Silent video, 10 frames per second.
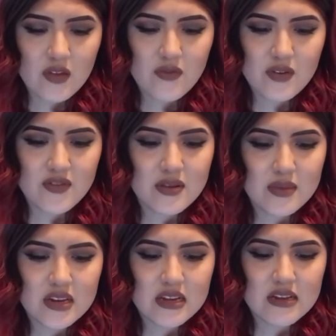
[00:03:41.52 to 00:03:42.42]
15
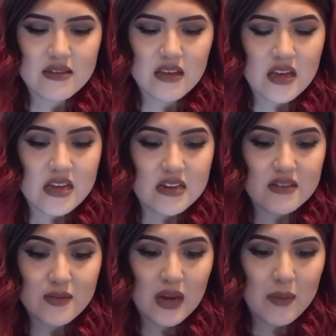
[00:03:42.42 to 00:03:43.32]
minutes,
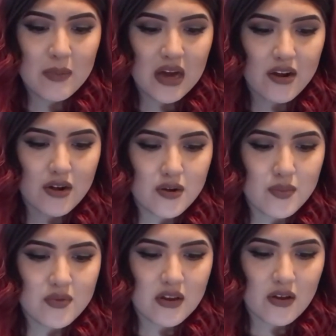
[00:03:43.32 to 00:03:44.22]
doesn't really matter.
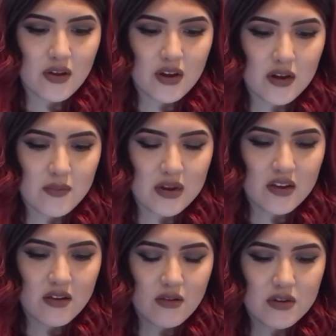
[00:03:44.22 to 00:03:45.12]
Oops, I got out of my
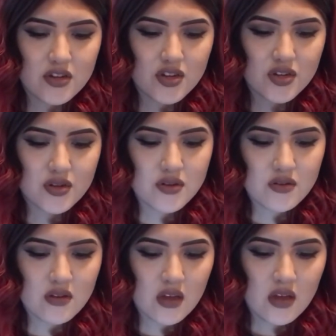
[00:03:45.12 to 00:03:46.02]
questions.